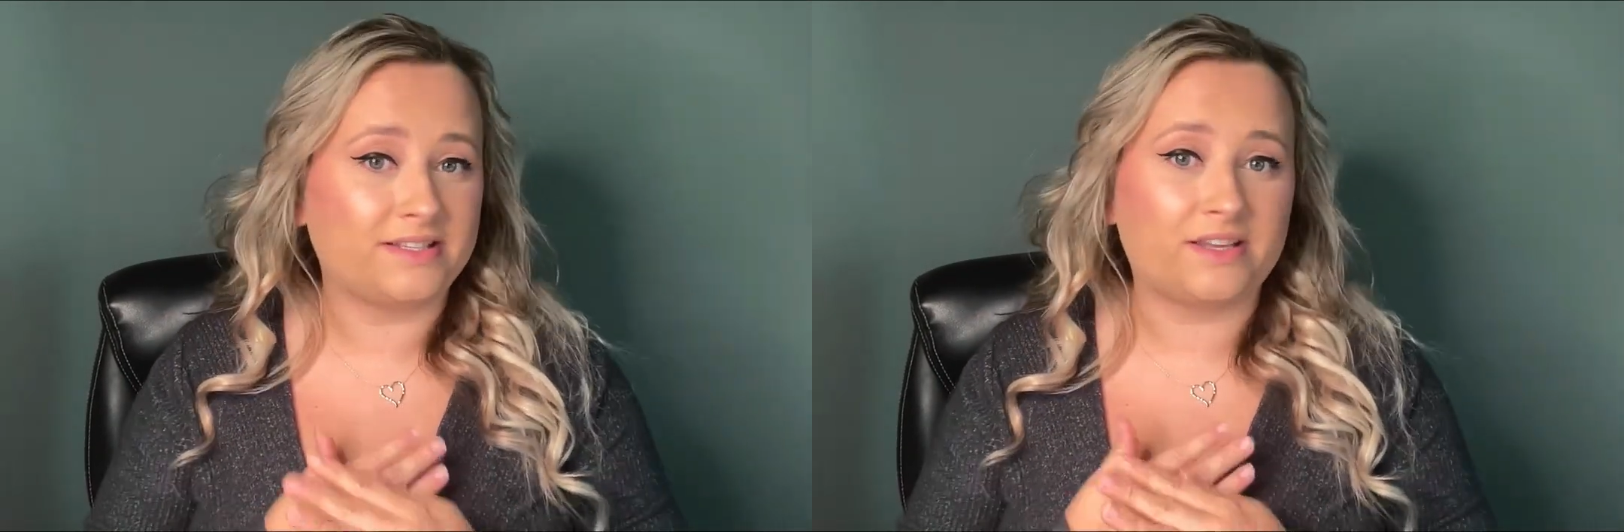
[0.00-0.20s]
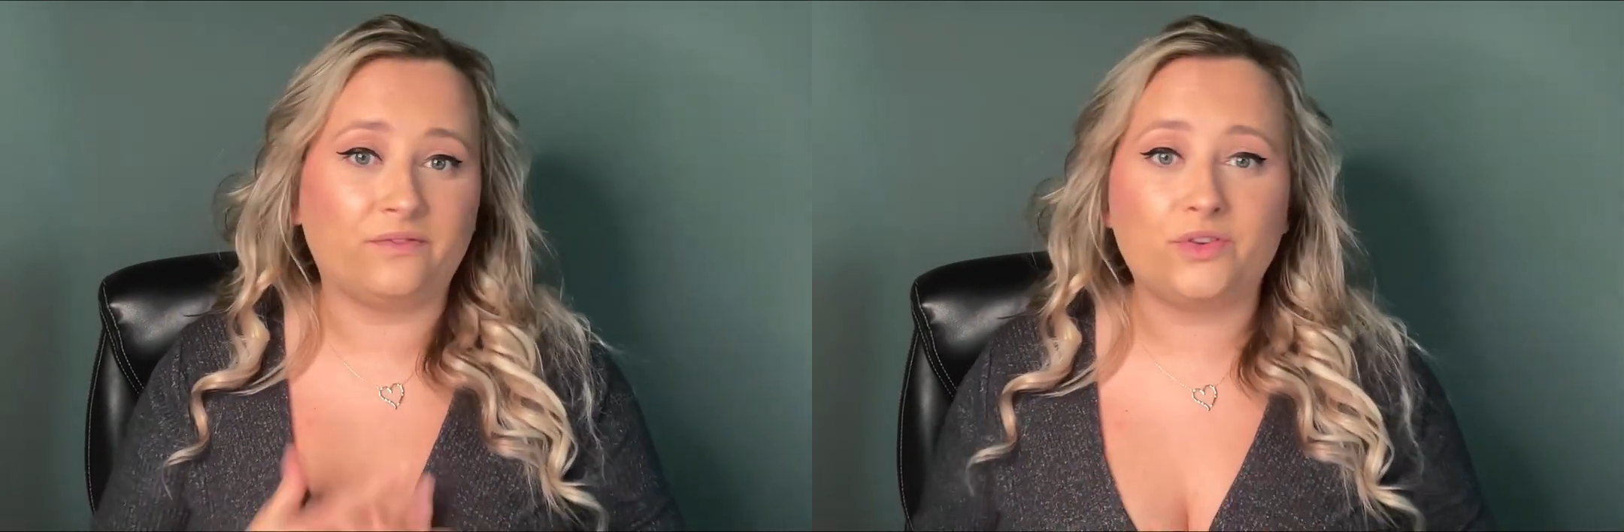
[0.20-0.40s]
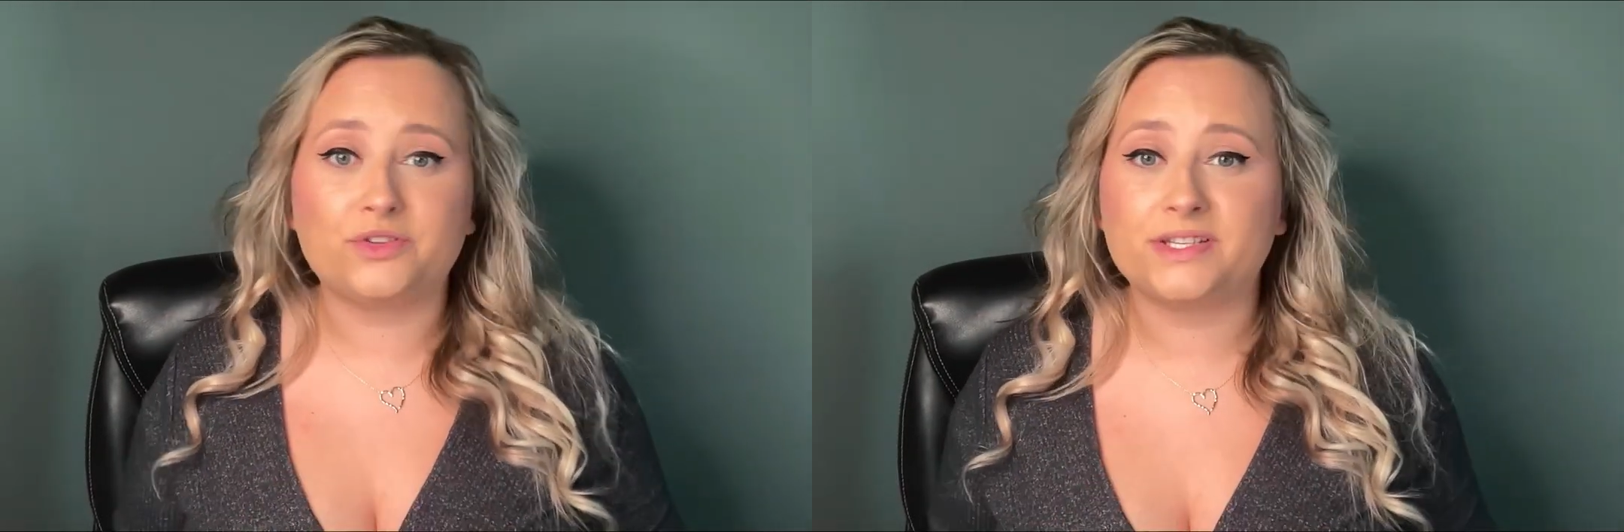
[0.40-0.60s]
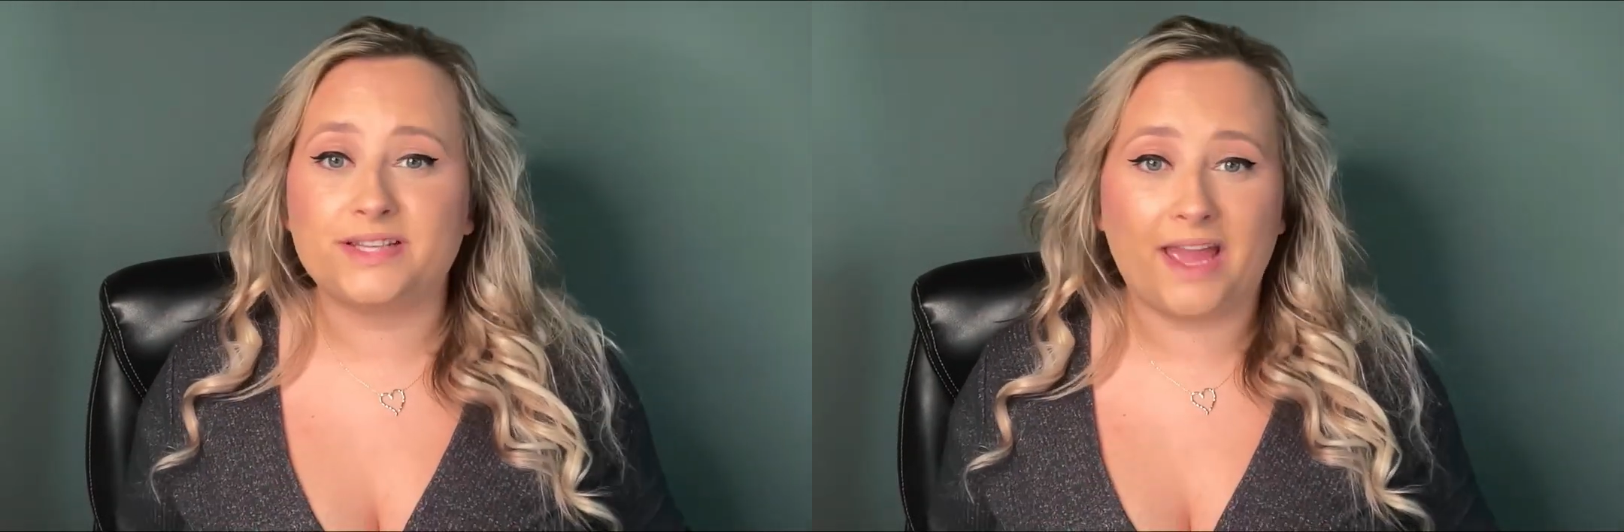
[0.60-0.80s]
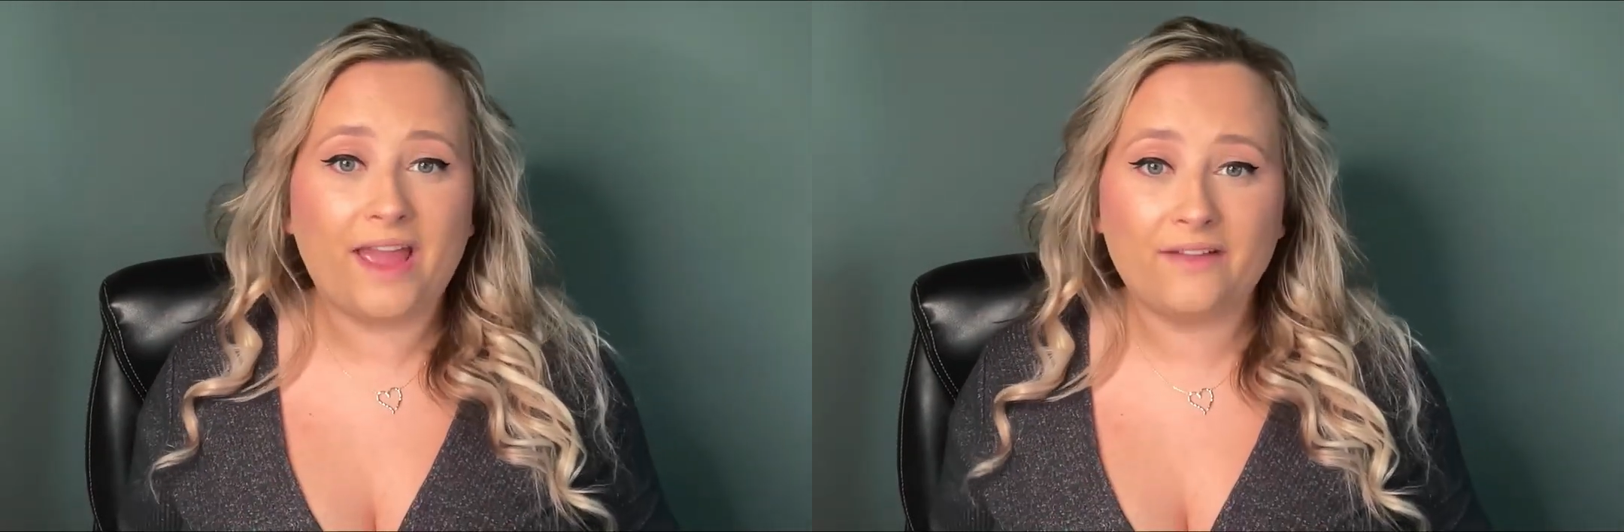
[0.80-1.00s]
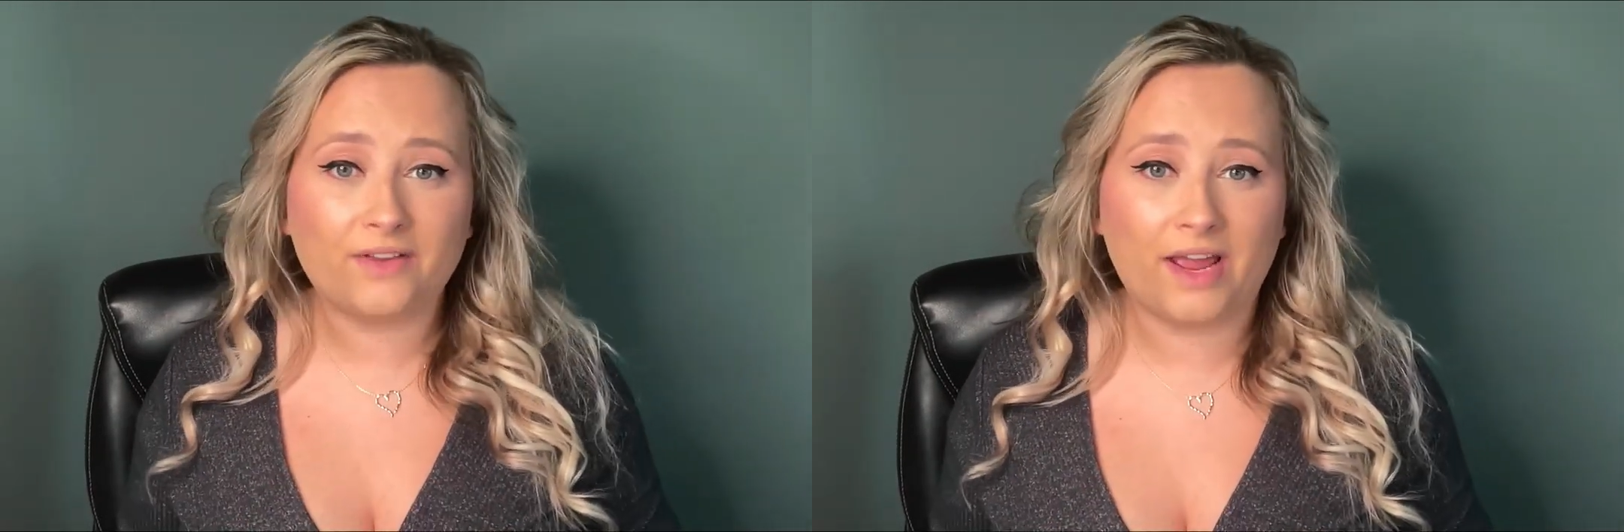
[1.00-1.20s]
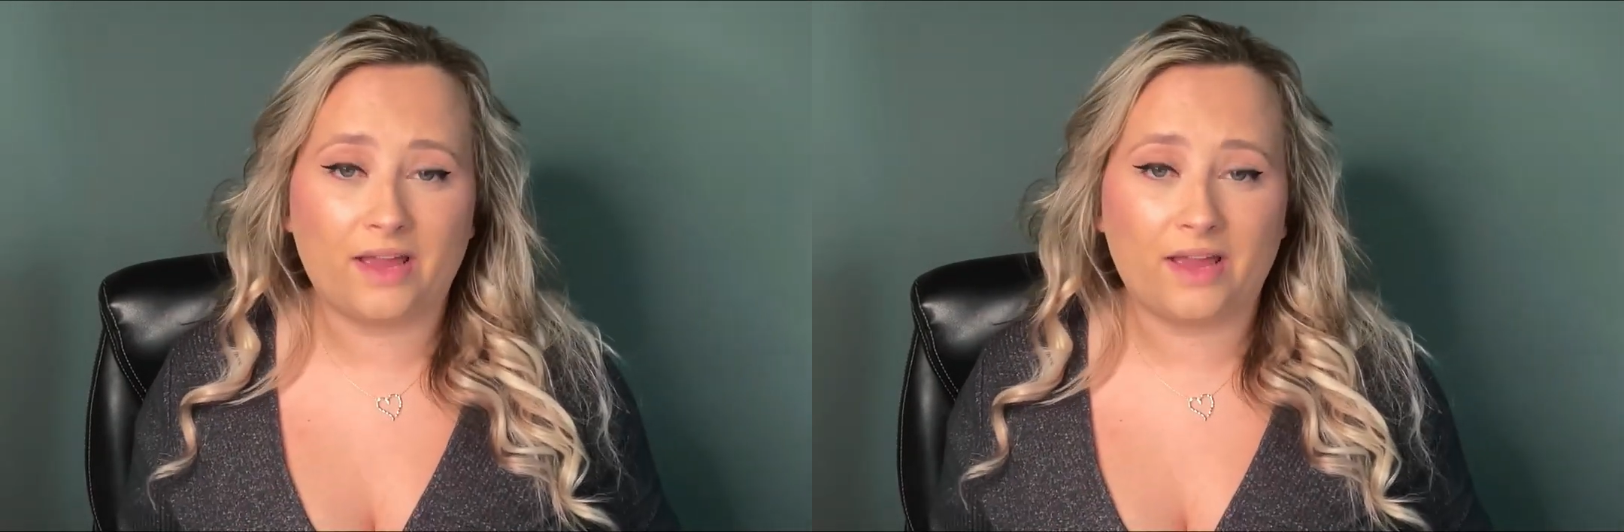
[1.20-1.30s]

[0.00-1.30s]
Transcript: It's confusing to every